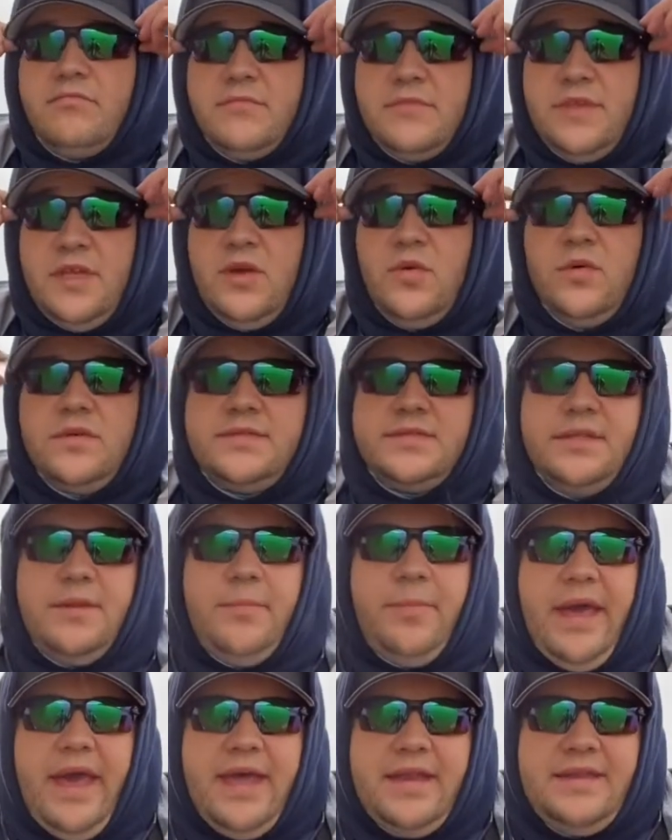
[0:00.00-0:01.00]
it wasn't a
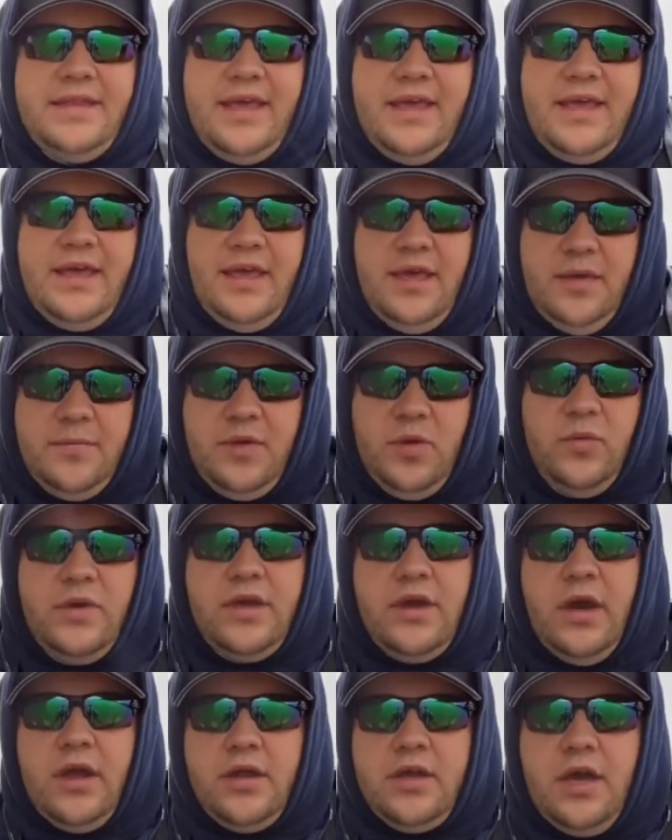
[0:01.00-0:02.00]
bad day. I mean, we
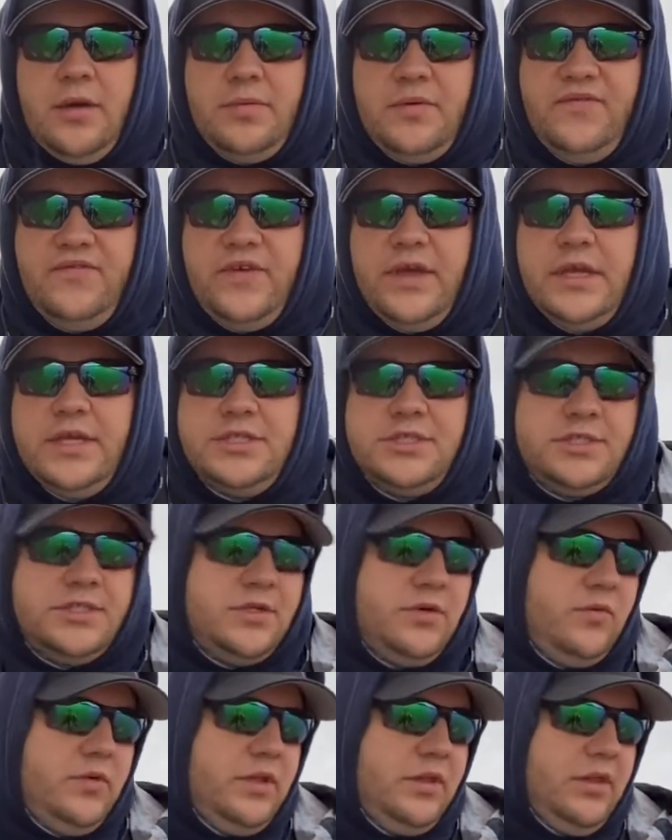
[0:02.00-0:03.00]
caught a couple fish.
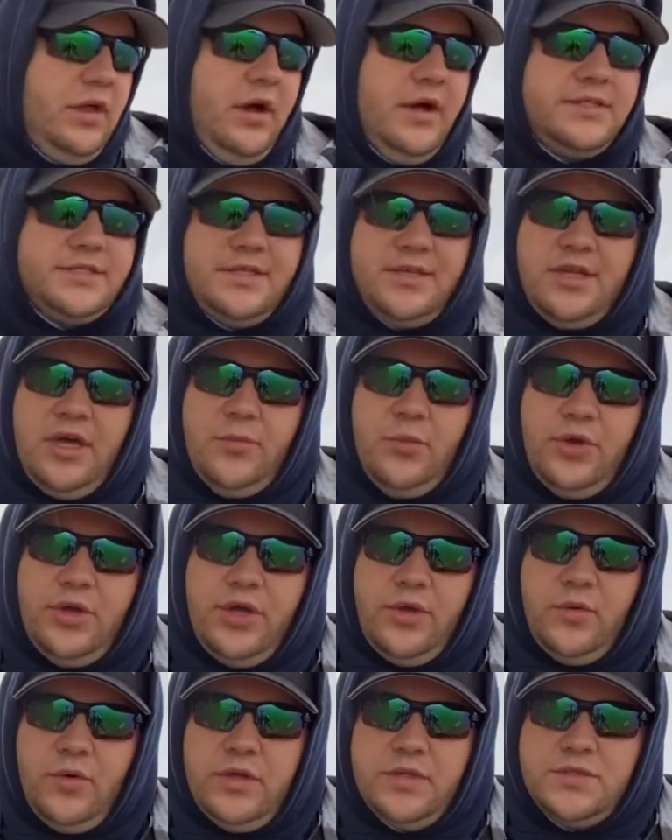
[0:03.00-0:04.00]
We lost a couple
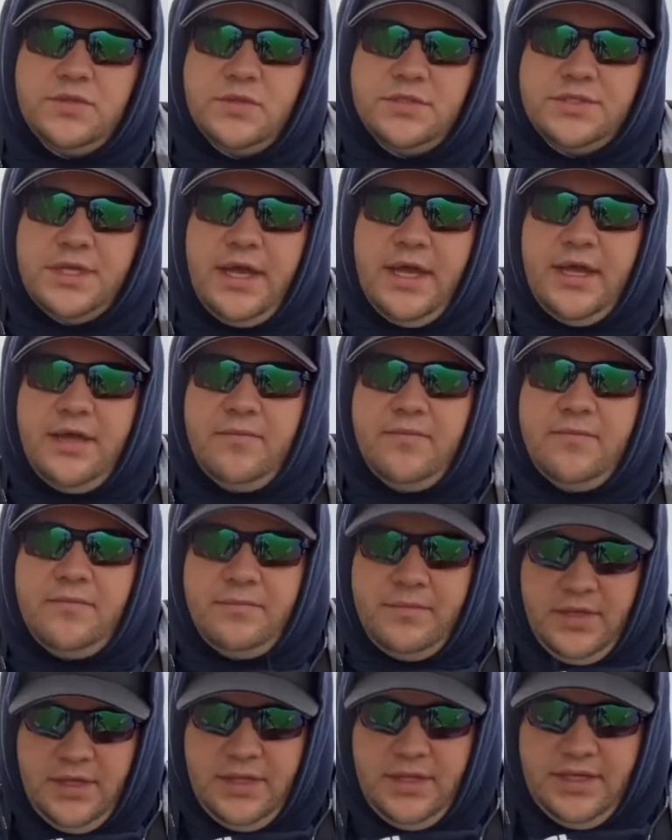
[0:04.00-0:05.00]
good ones, which I am
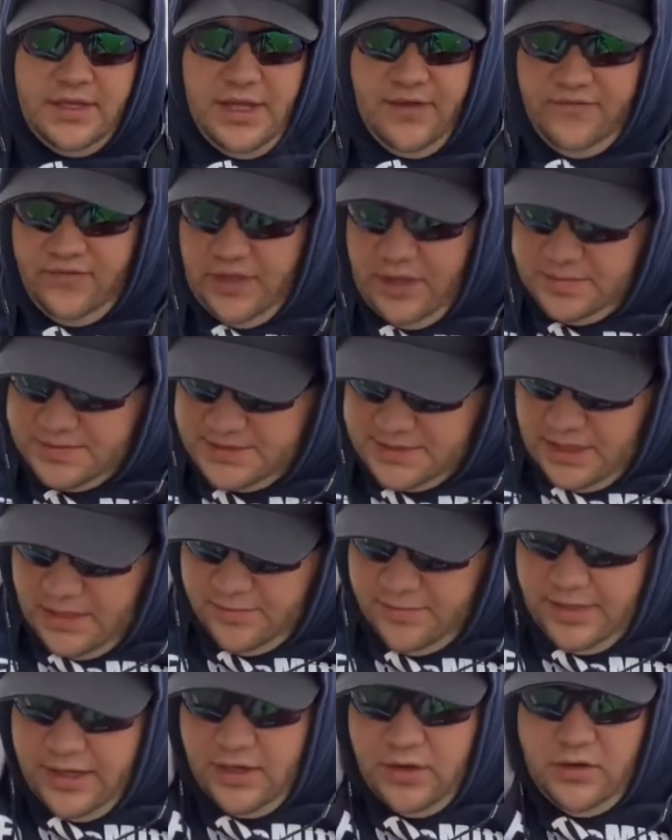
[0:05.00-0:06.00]
definitely upset
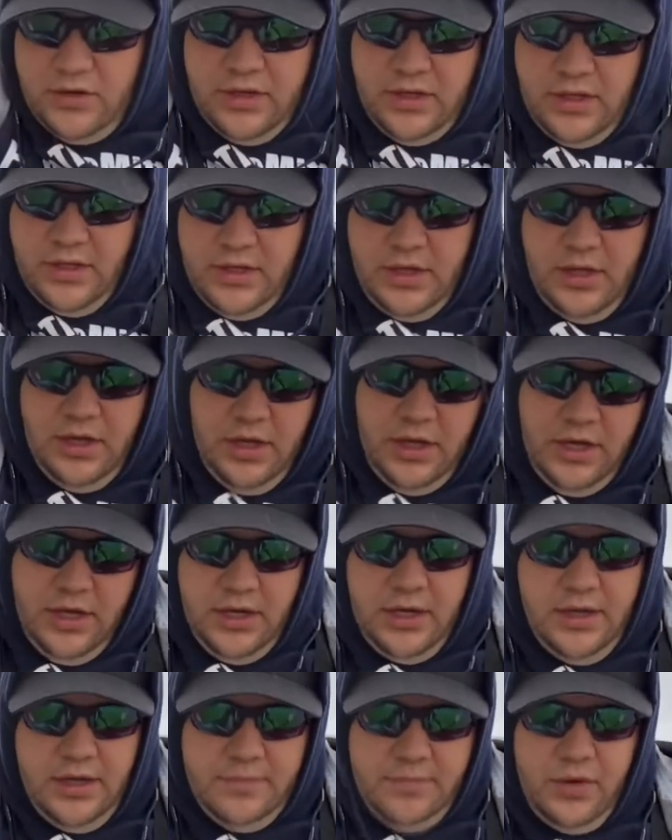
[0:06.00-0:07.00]
about.
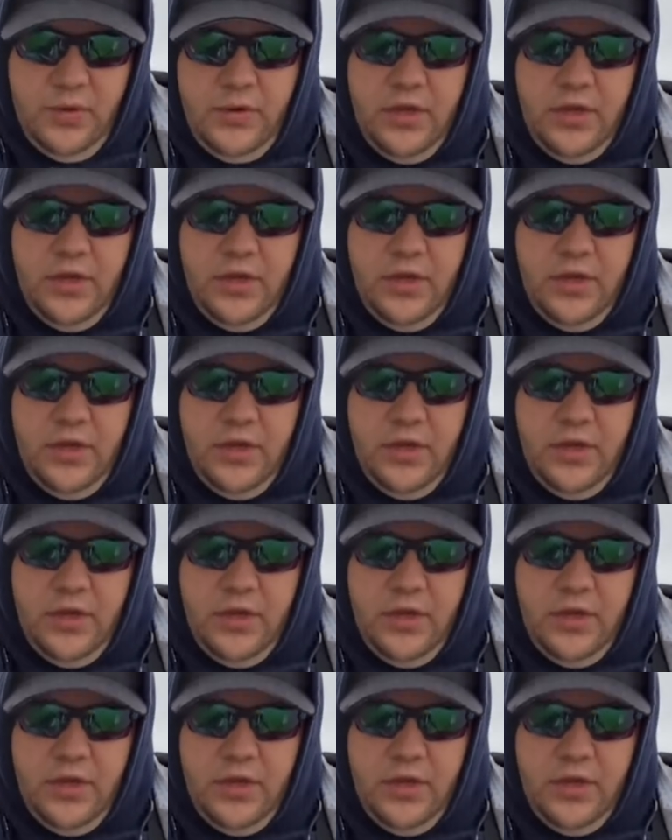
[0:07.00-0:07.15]
Uh, but we